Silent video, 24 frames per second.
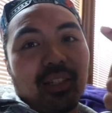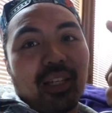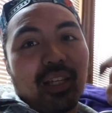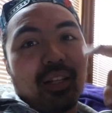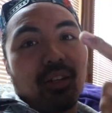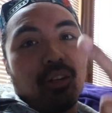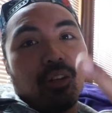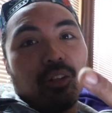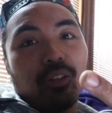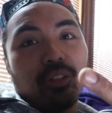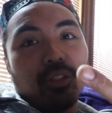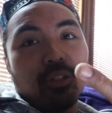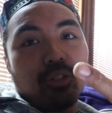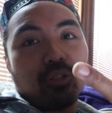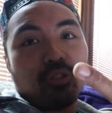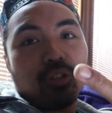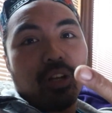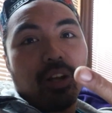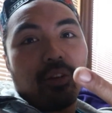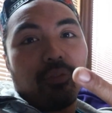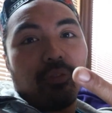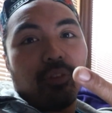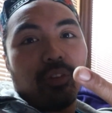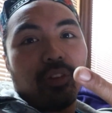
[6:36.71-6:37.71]
get all your
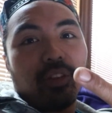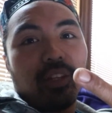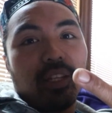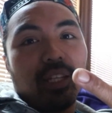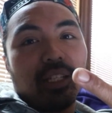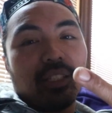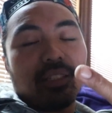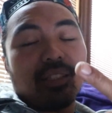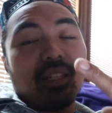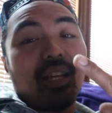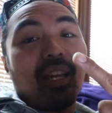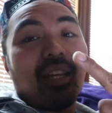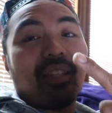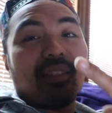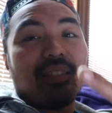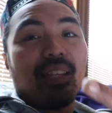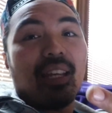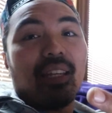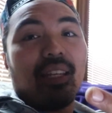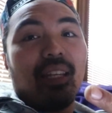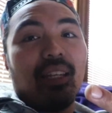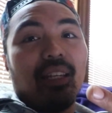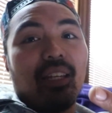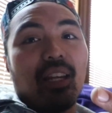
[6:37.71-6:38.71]
travel things
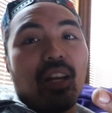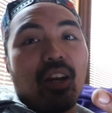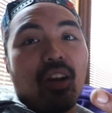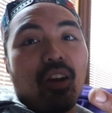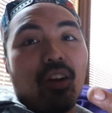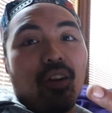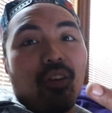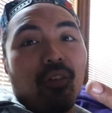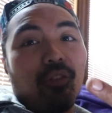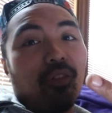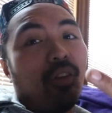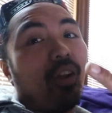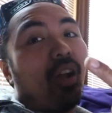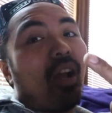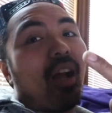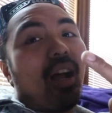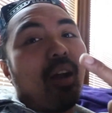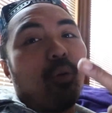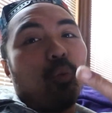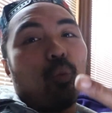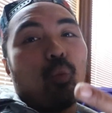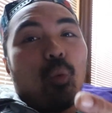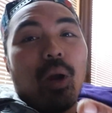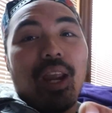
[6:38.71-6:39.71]
taken care of
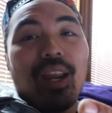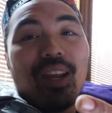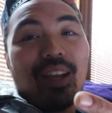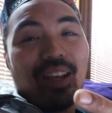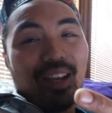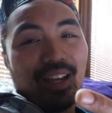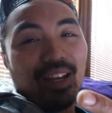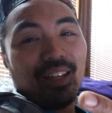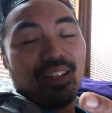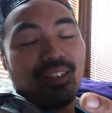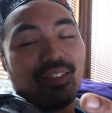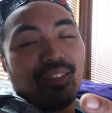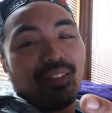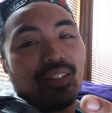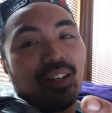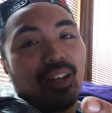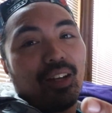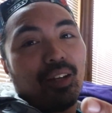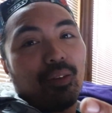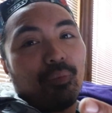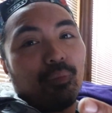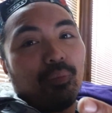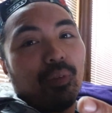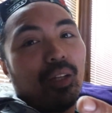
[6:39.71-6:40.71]
way ahead of
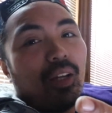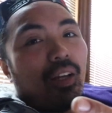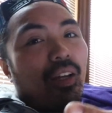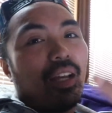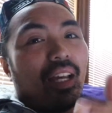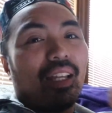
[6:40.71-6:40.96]
time,